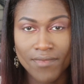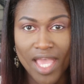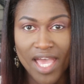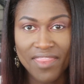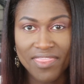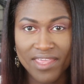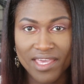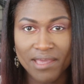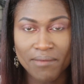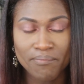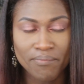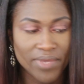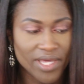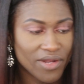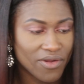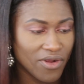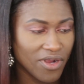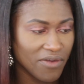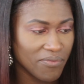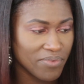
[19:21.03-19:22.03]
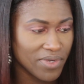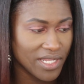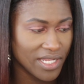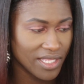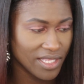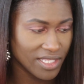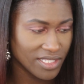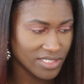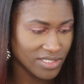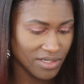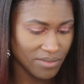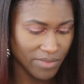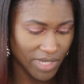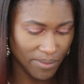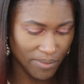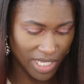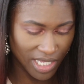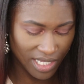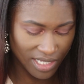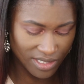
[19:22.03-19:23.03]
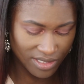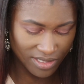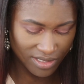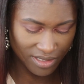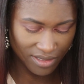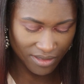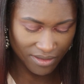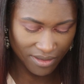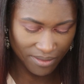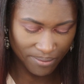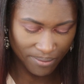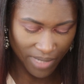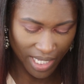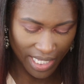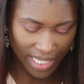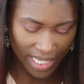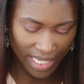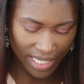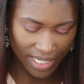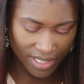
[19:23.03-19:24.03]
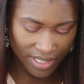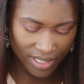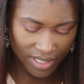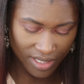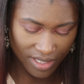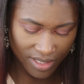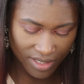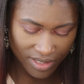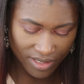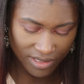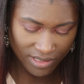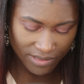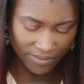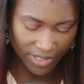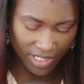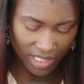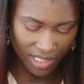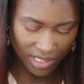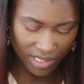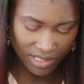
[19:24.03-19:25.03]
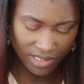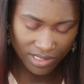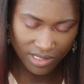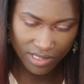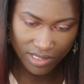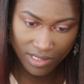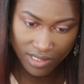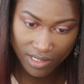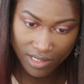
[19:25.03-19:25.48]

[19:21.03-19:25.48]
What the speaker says: I think I'm better off putting this on by hand, to be honest.